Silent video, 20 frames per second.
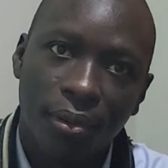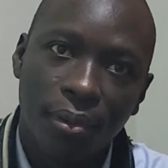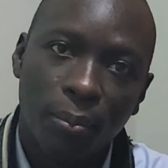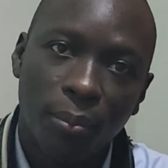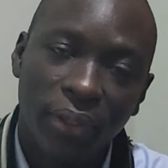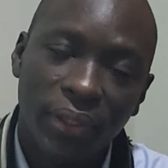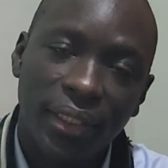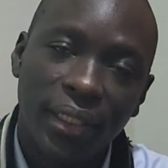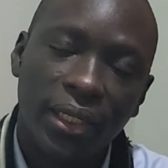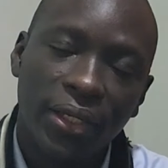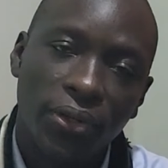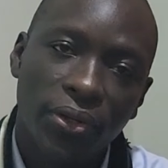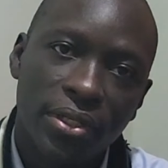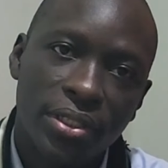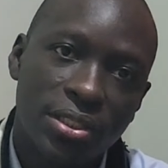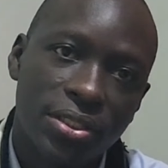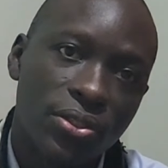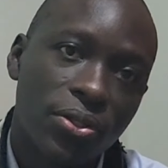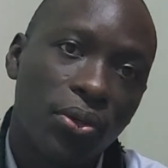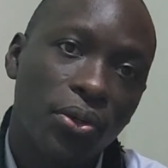model
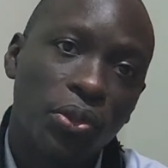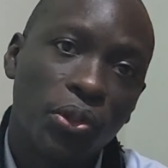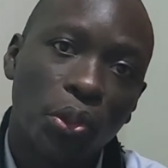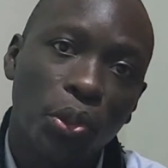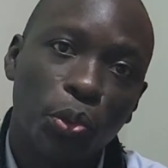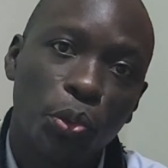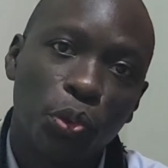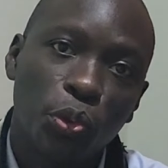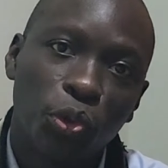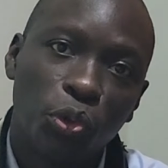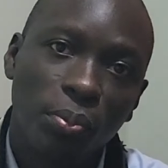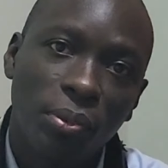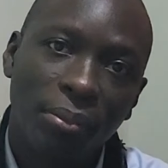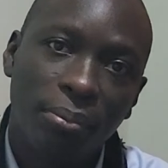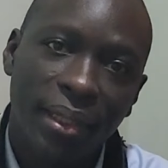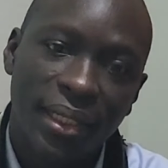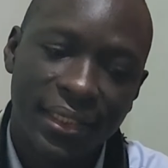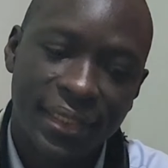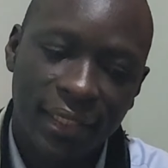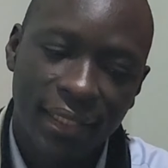yours to be
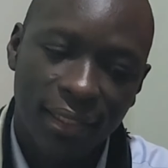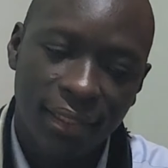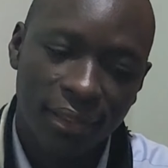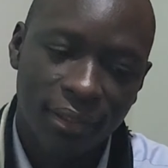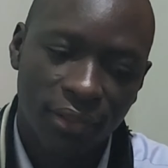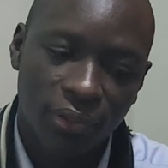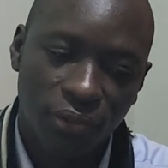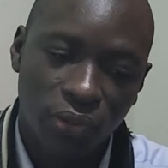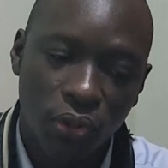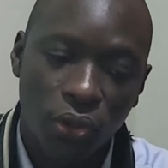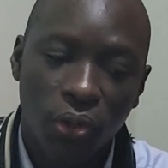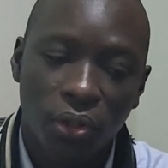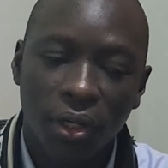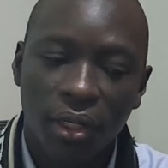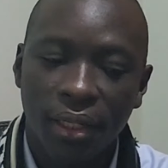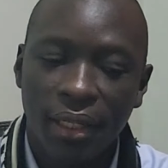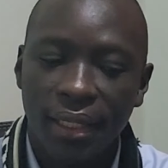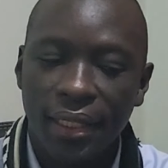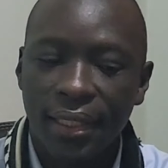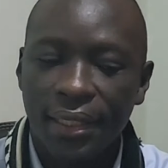better or
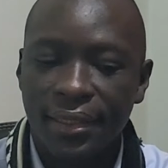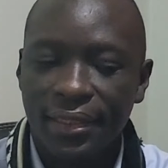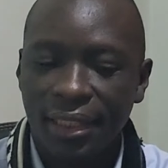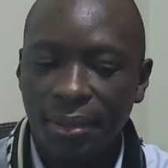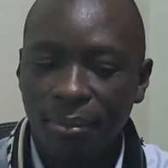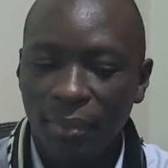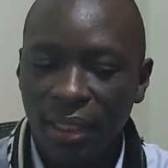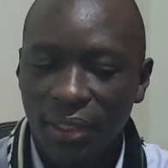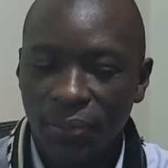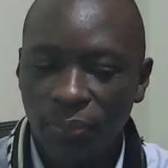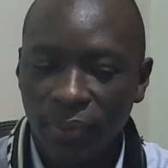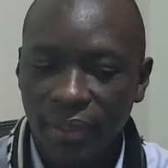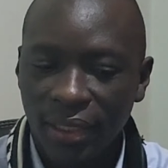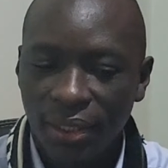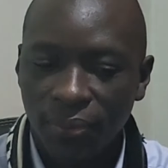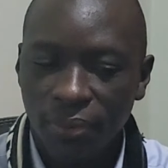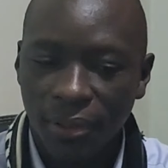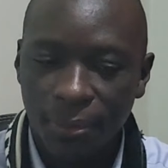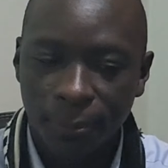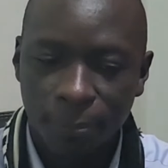similar to what they're
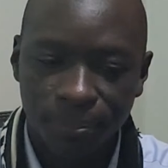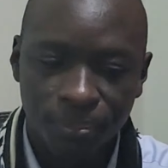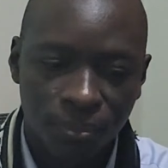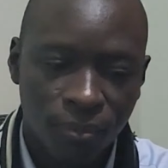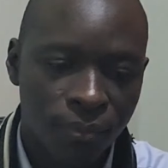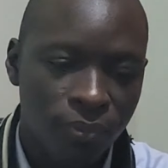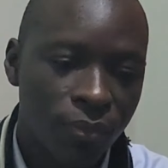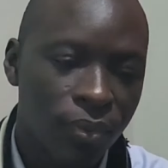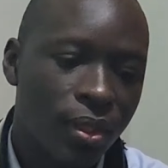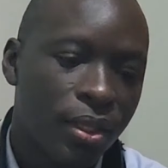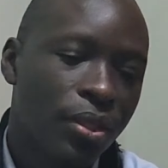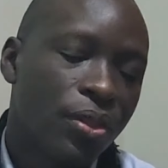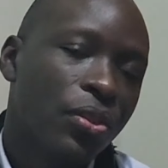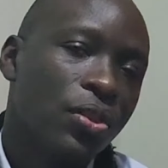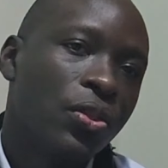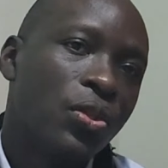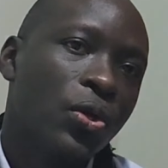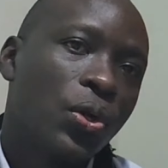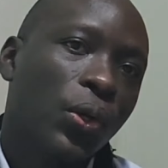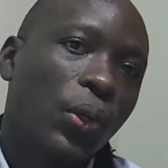doing.
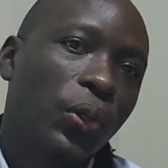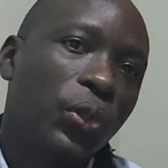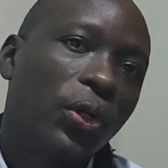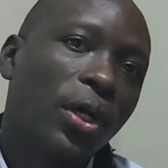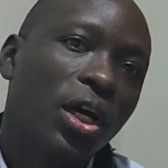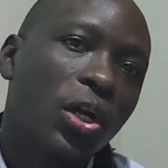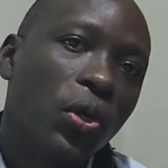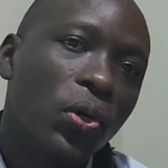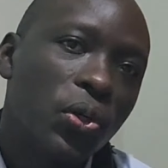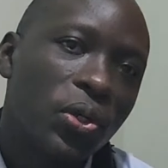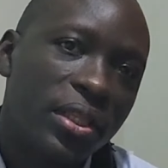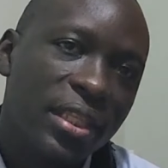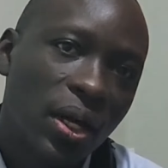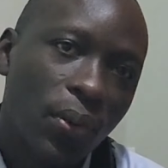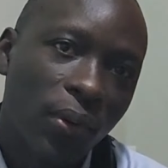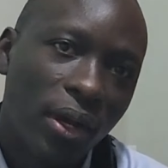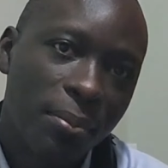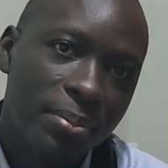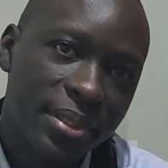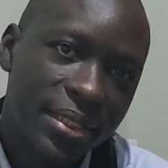You can go to their
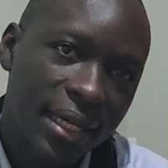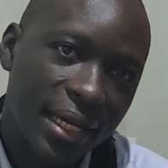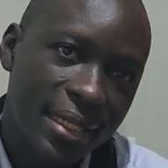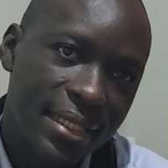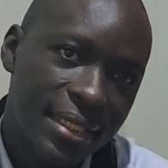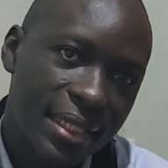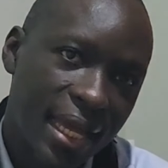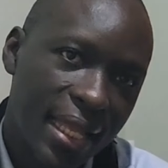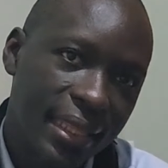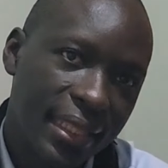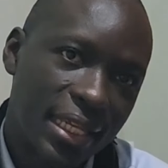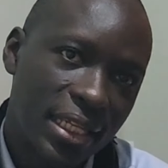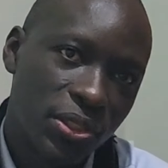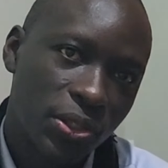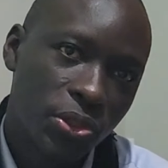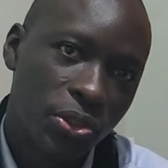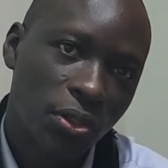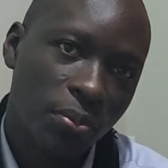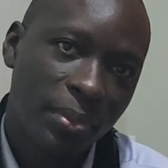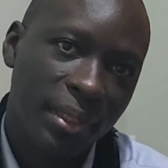website and their
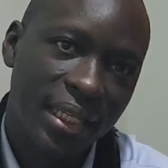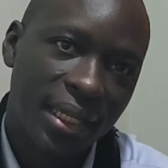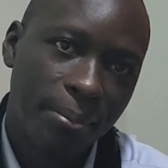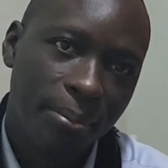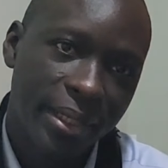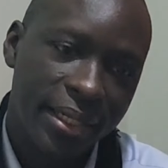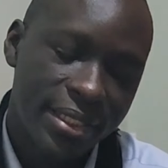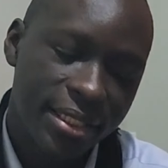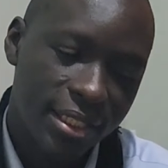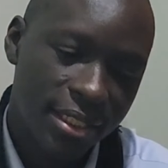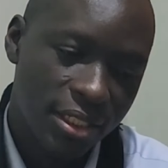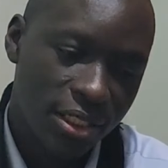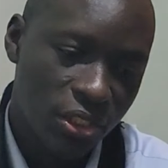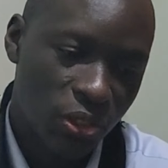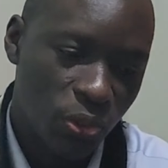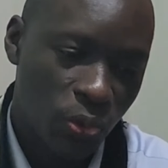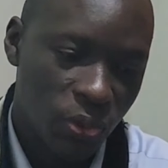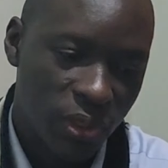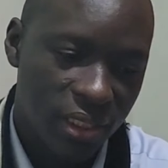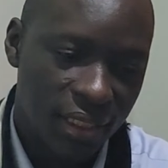social media pages
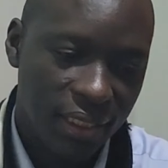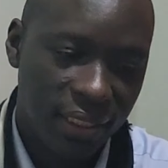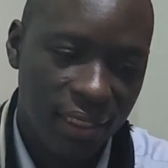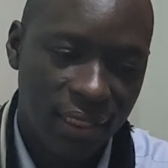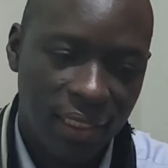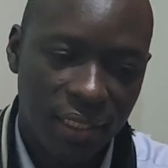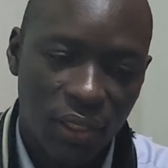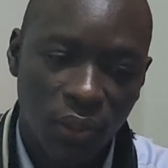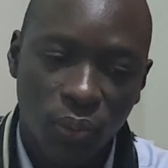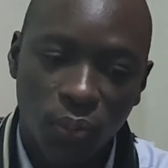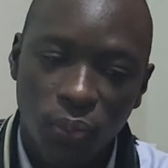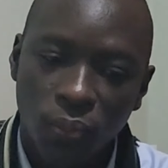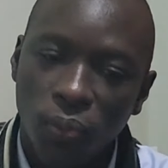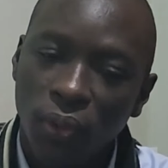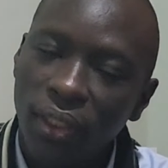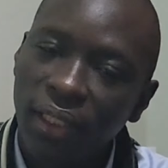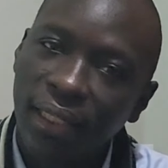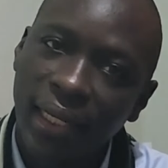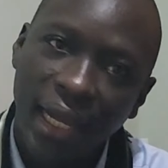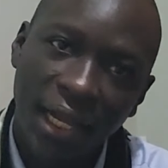to see
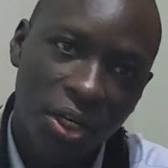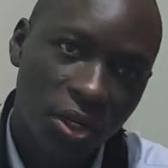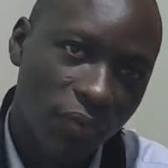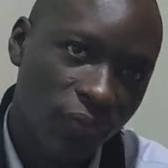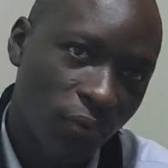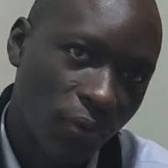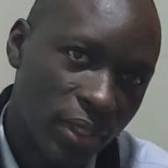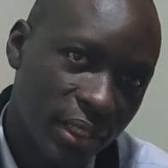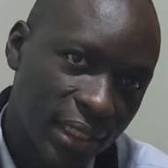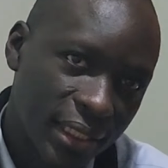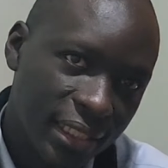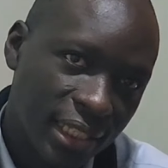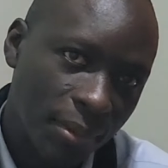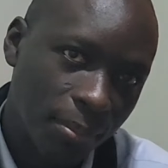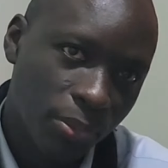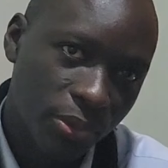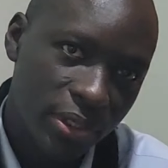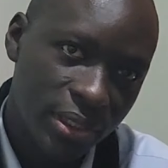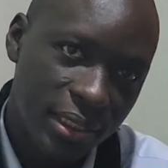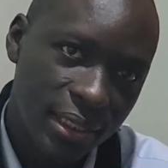what kind of content they're
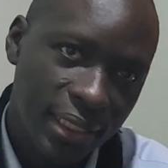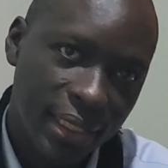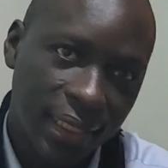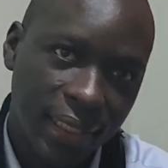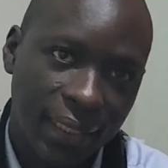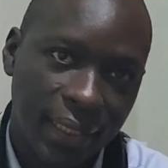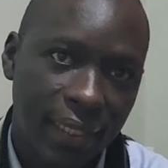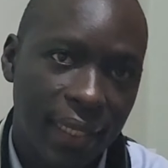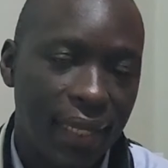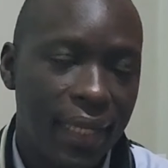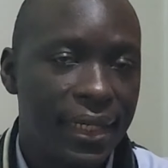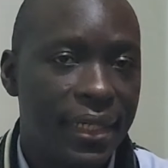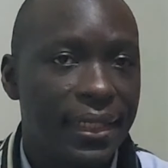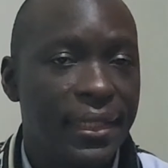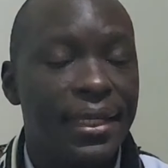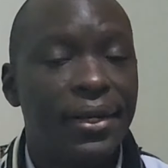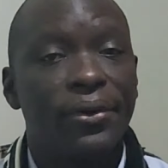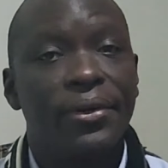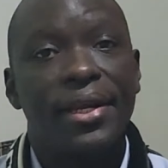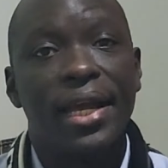posting and
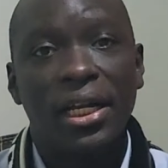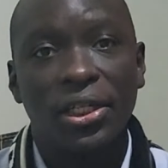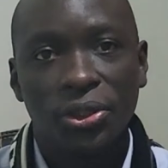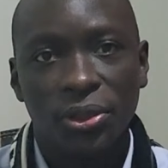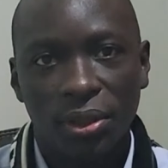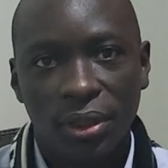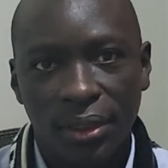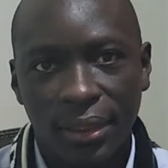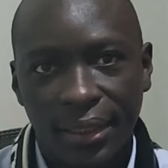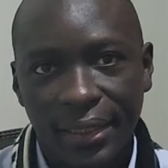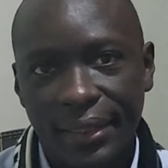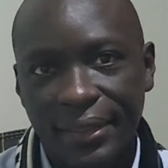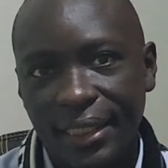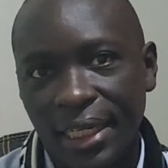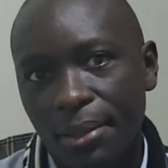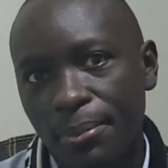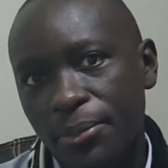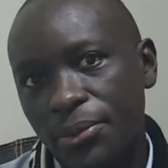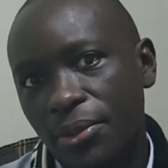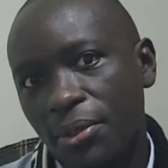the reaction in
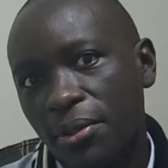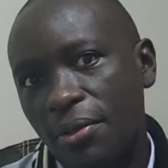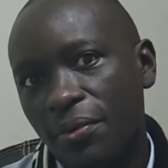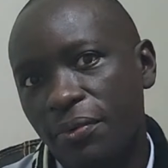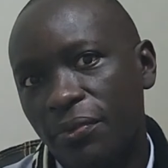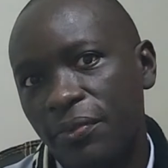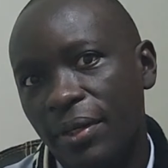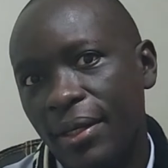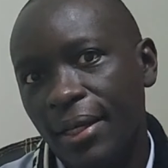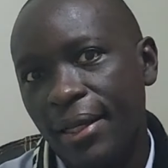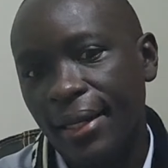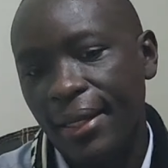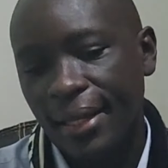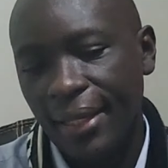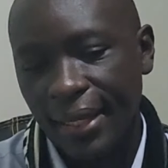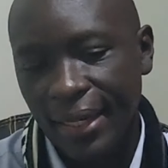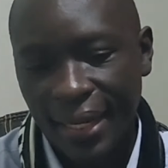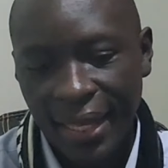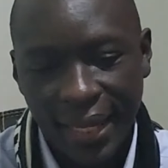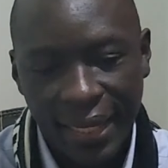terms of
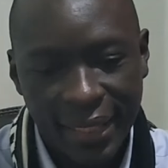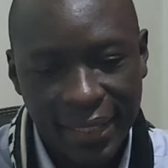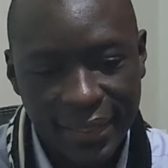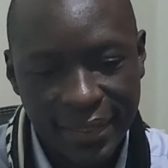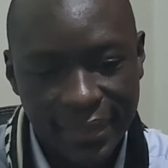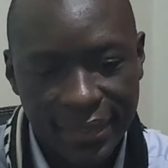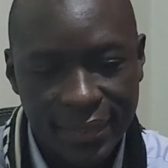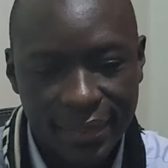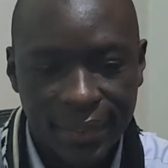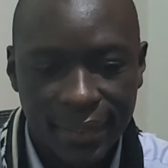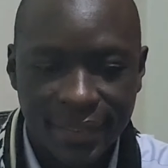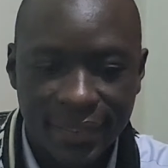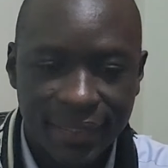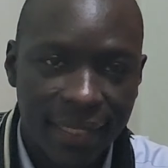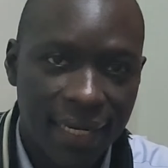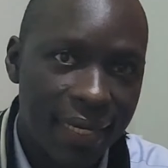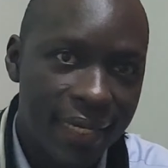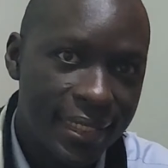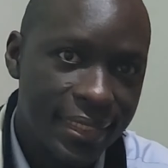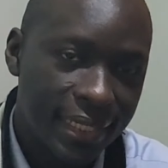likes,
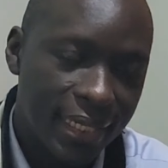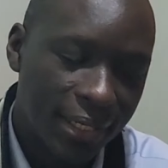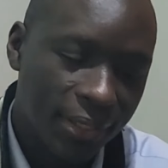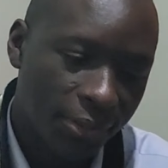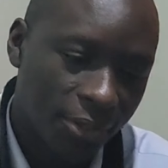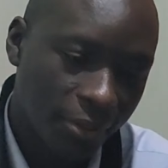shares, and